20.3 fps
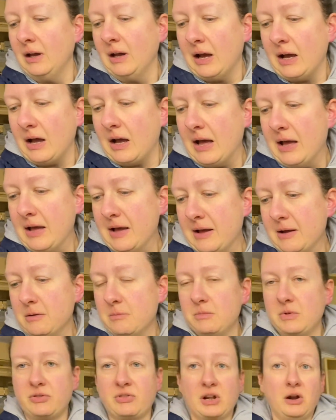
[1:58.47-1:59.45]

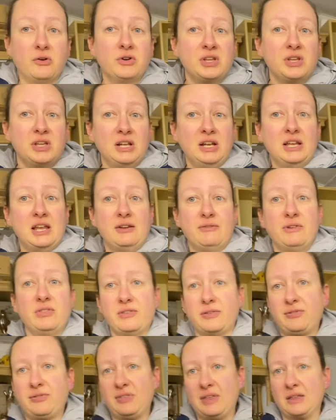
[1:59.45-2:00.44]
The longer you leave it, the
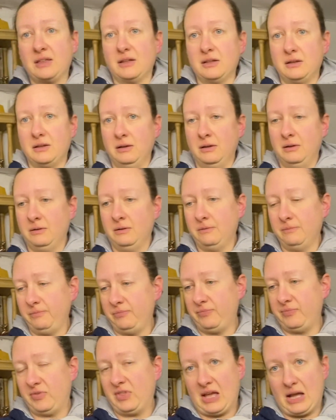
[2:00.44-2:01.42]
thicker
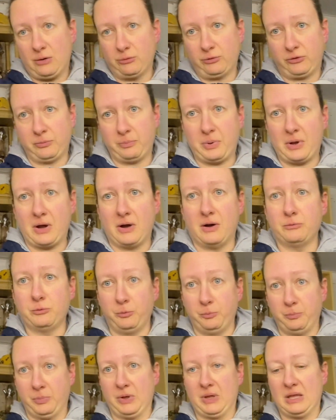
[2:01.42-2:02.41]
the outer part will
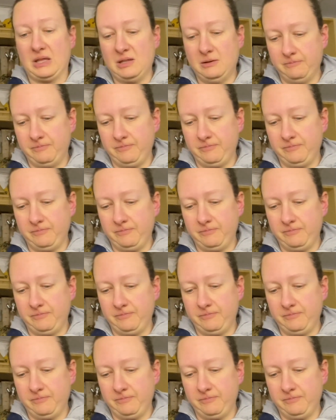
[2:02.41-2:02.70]
be.